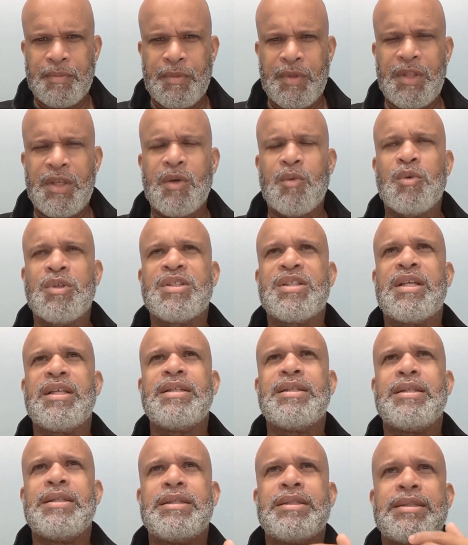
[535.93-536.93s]
There was a
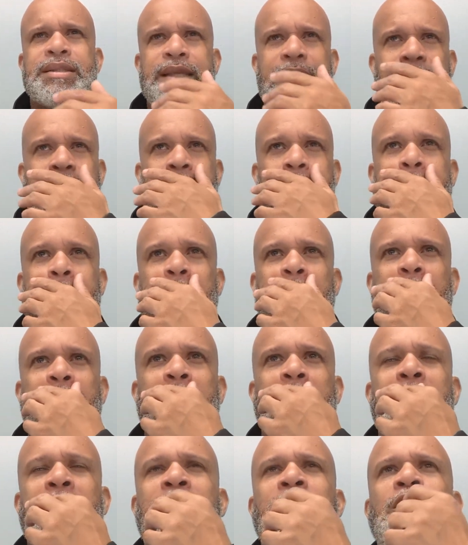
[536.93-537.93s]
desire
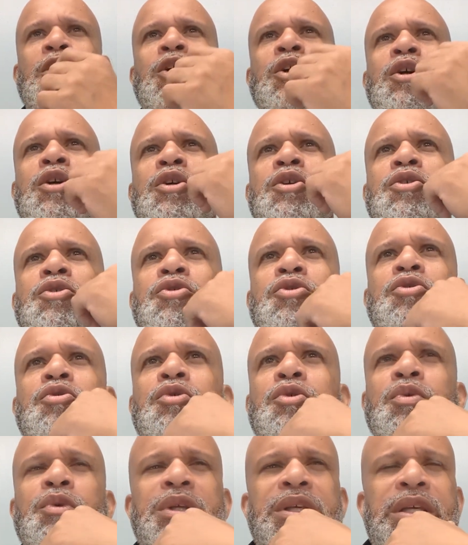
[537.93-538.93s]
to
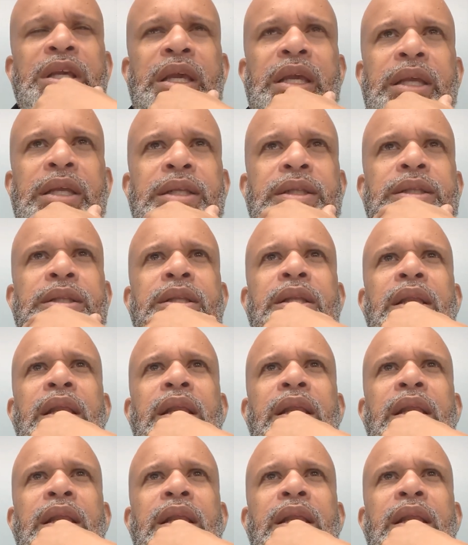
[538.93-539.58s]
create